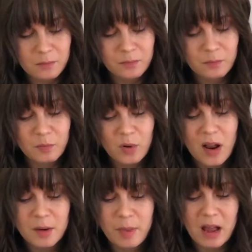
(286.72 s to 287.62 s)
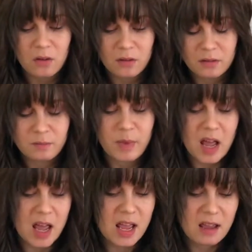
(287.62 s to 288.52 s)
brought about
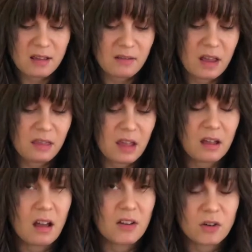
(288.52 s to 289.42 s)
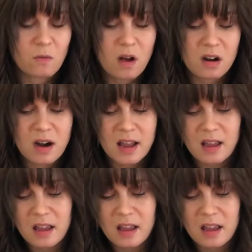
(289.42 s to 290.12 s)
by, I think, underwatering.